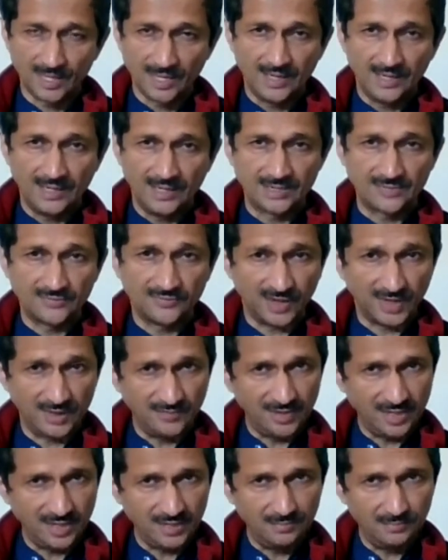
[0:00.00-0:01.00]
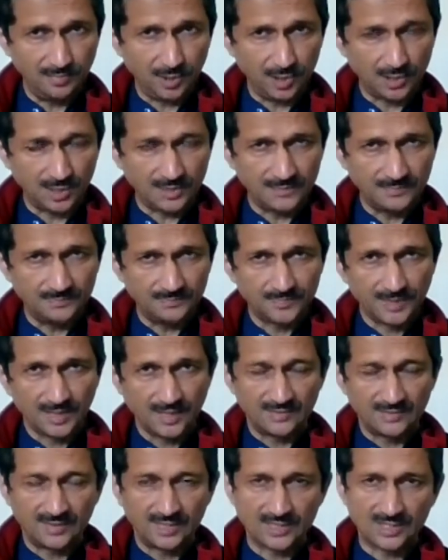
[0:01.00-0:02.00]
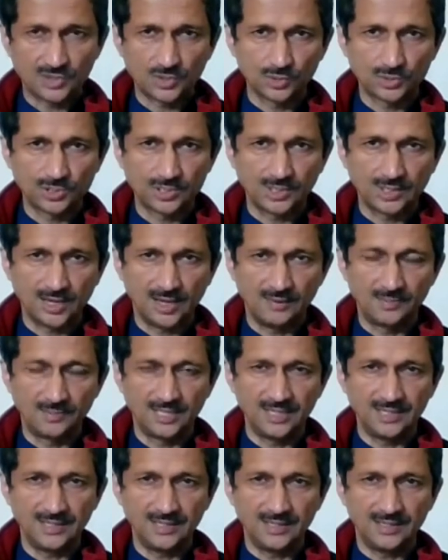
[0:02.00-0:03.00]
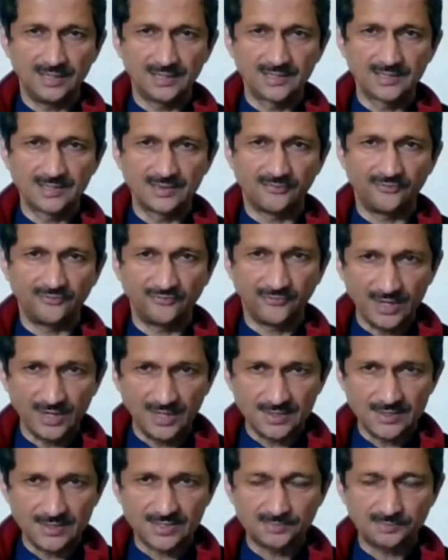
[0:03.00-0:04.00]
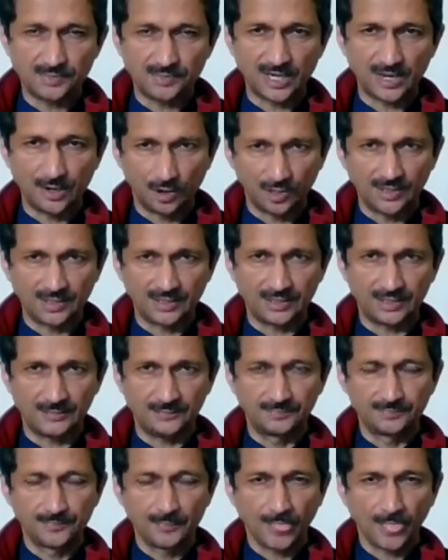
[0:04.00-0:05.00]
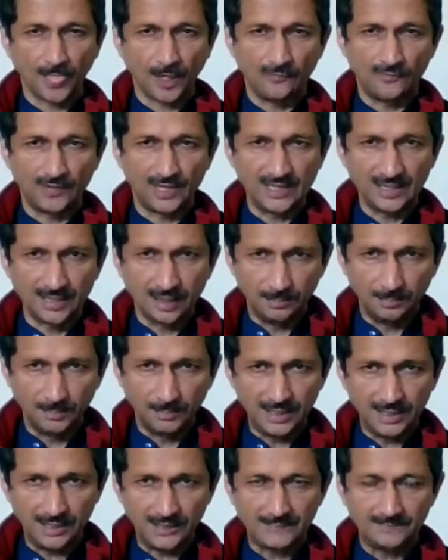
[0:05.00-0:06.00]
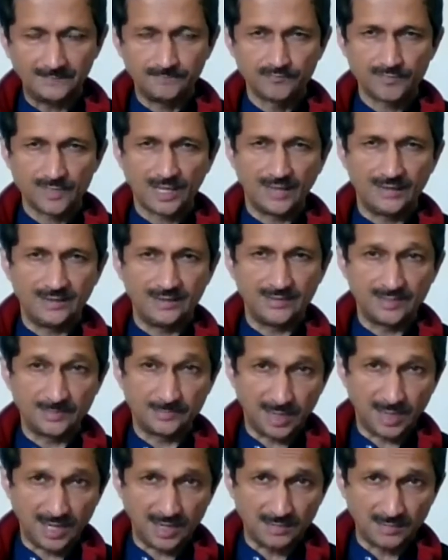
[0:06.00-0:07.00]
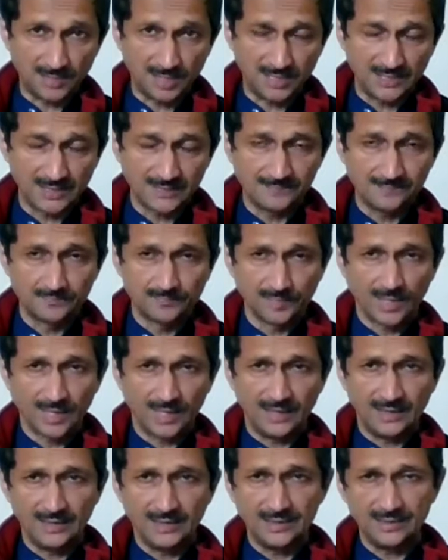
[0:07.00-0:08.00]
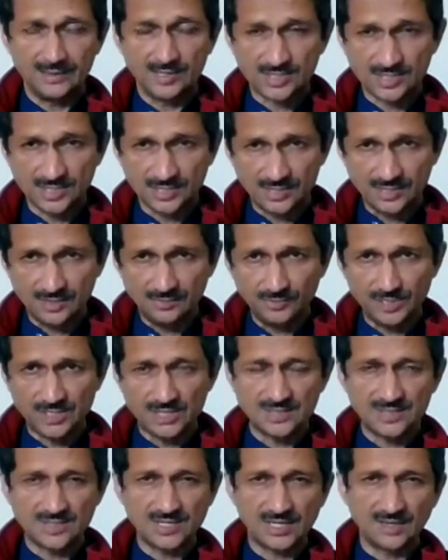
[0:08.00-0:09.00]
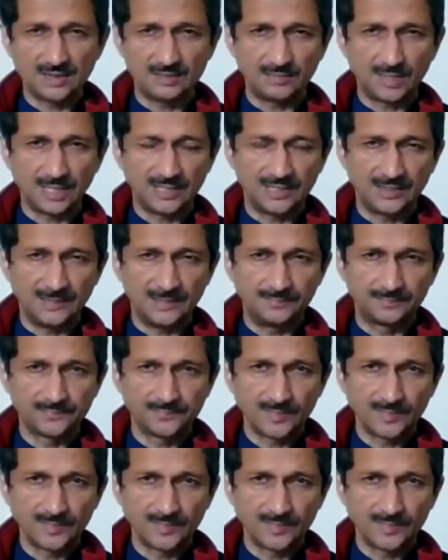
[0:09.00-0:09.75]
It is very, very important that social harmony is the first priority of any government, any department, any decision which is taken by them